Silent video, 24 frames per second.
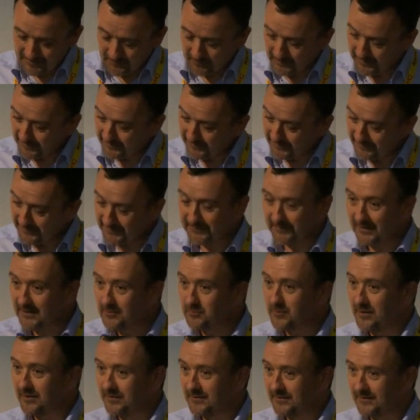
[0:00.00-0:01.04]
one of the things I
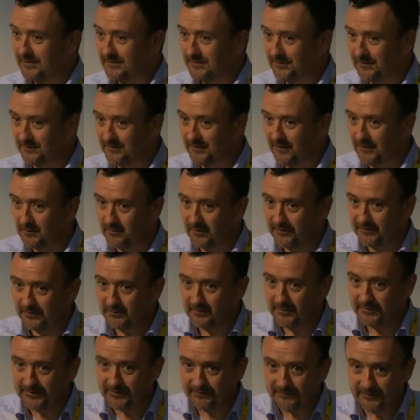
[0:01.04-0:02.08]
wanted at the start was I
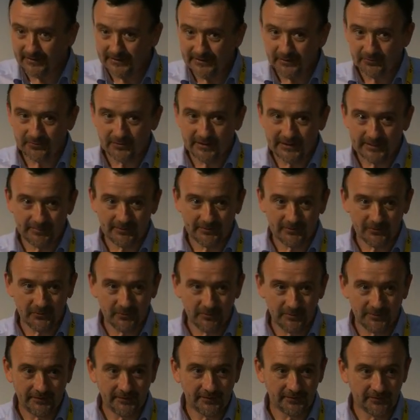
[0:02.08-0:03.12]
wanted very credible
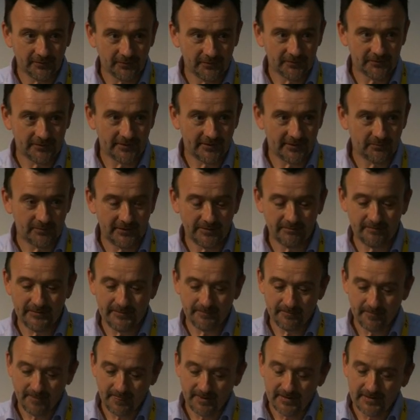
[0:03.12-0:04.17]
companies associated with
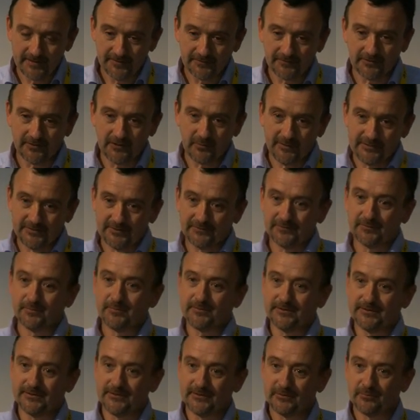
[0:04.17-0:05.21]
me. So I went to some
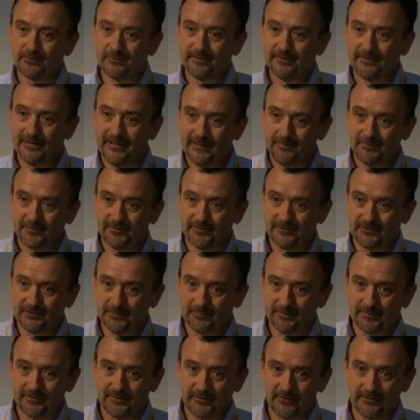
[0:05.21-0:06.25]
tier 1 names in
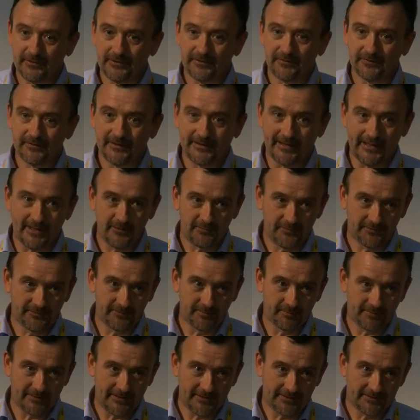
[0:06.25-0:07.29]
terms of lawyers and accountancy
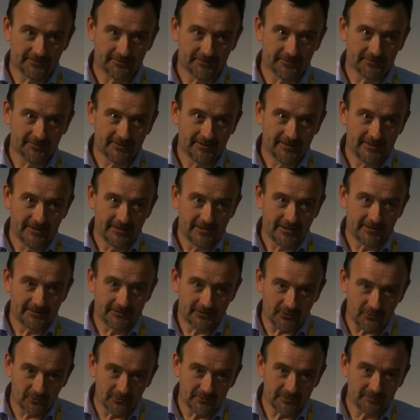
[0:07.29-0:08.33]
practices and
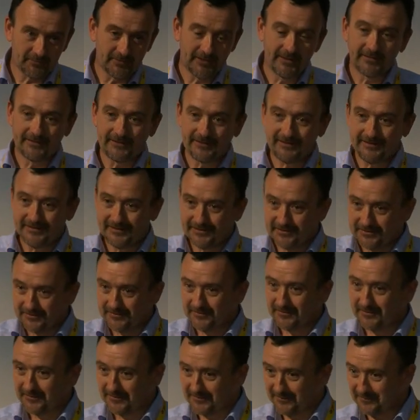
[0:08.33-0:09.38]
told them that each and
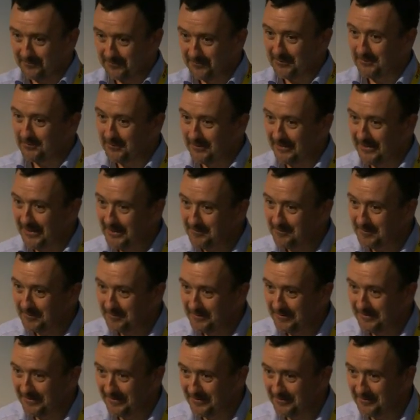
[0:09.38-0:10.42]
other were helping
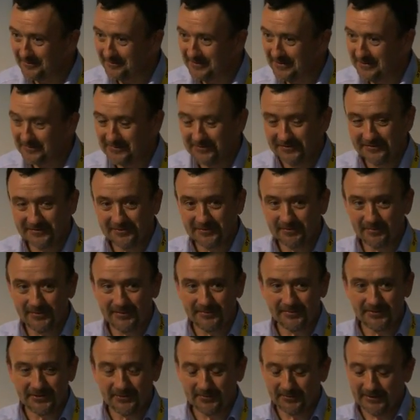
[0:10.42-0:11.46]
me and involved in
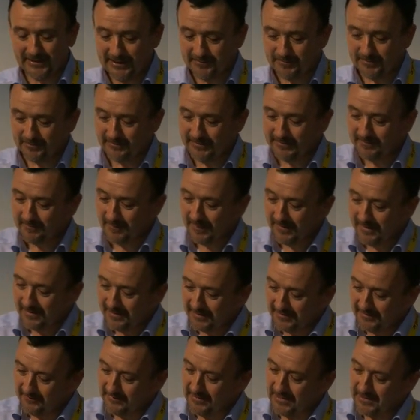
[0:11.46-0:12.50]
terms of helping me.
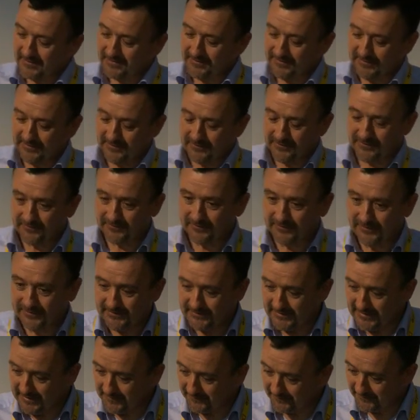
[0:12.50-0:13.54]
And eventually they all
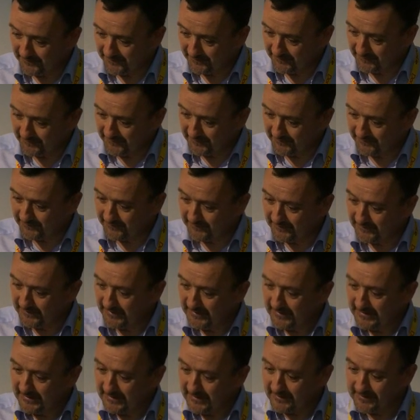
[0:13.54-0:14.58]
said yes, and I solicited
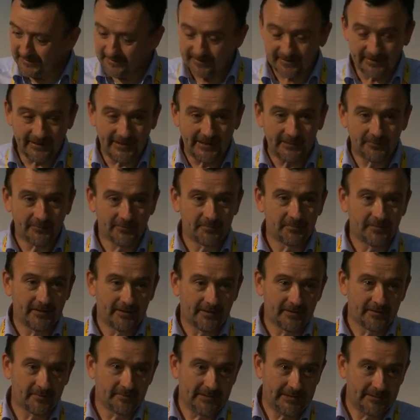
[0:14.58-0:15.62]
a lot of help from a
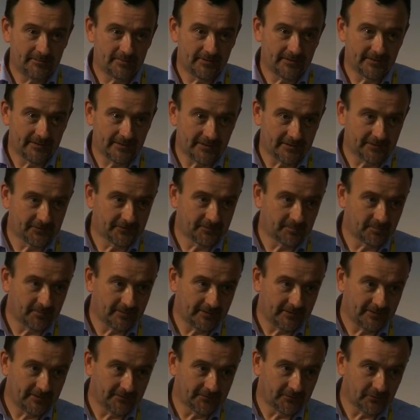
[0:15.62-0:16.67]
lot of people, a lot of
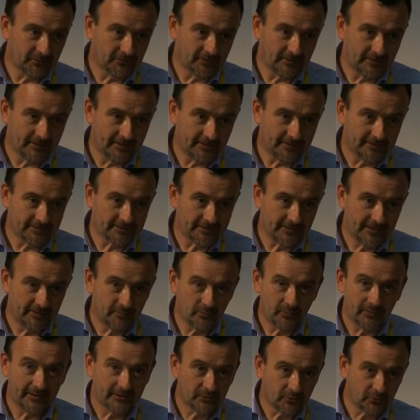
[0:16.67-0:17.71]
suppliers over a lot of time
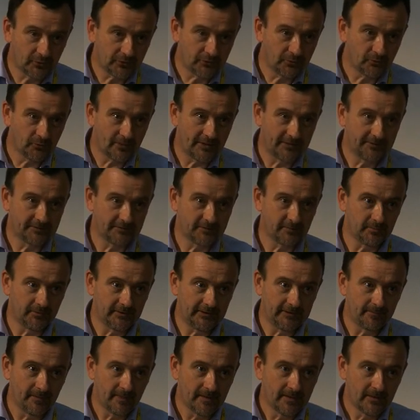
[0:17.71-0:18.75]
when I couldn't raise the
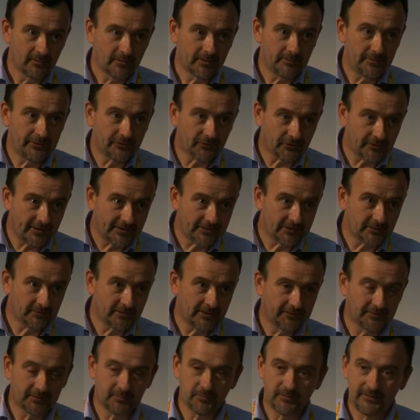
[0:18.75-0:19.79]
money. But we tried to
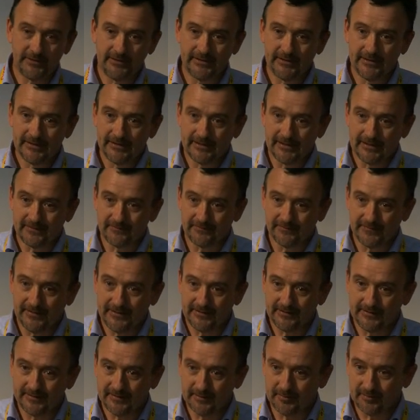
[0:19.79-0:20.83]
raise the money and
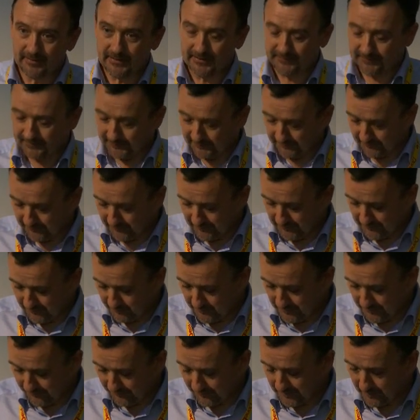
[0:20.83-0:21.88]
failed in the process of trying to
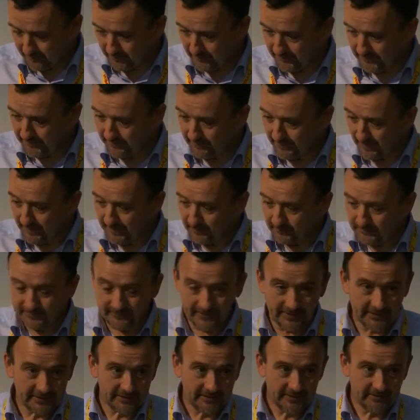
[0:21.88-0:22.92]
raise that money. We
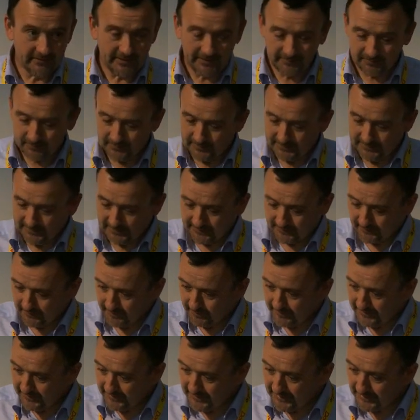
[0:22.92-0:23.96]
eventually raised money under a
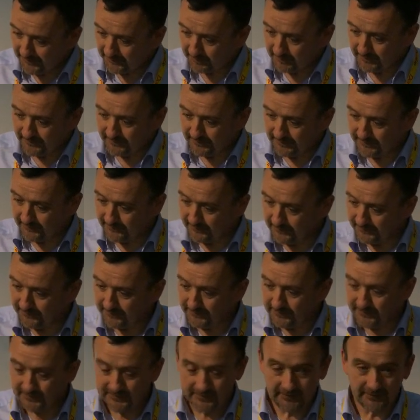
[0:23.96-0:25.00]
BES, but for the first
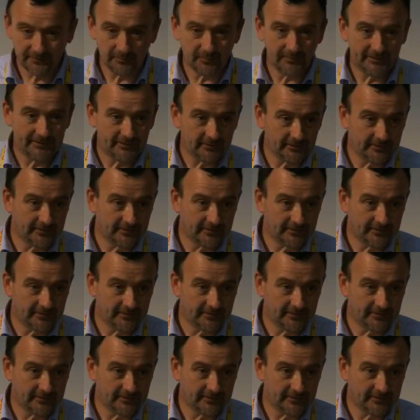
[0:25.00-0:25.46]
2 years we